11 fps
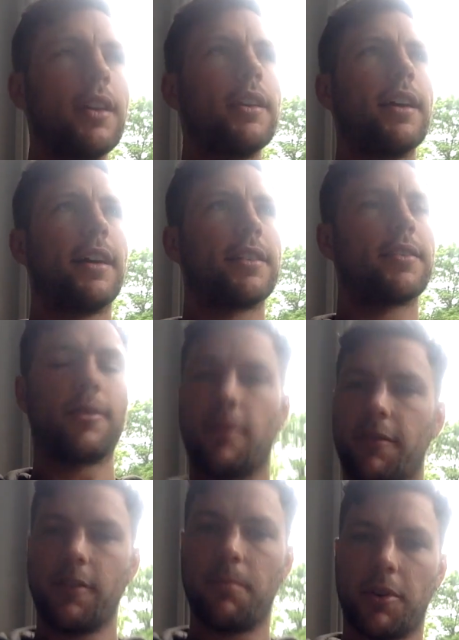Yeah, so a
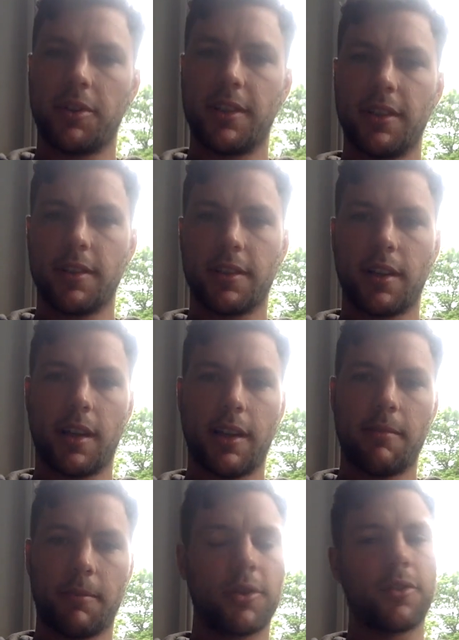few pointers.
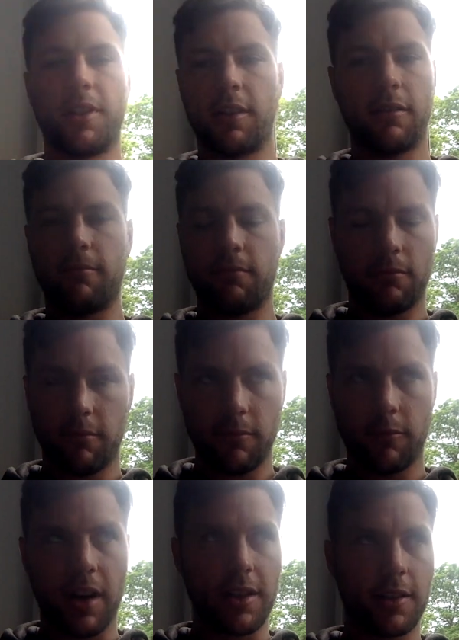I'm sure you can
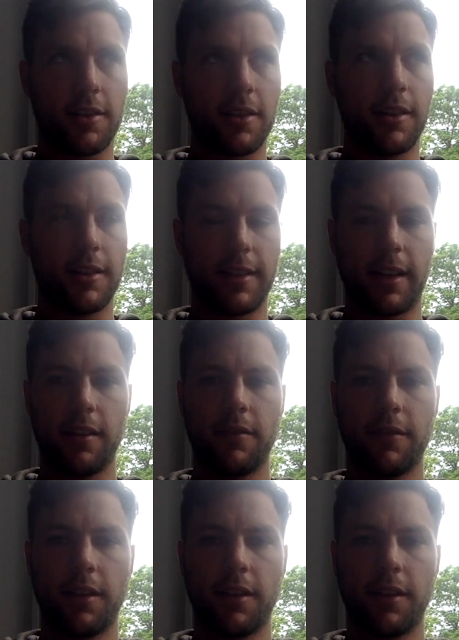register yourself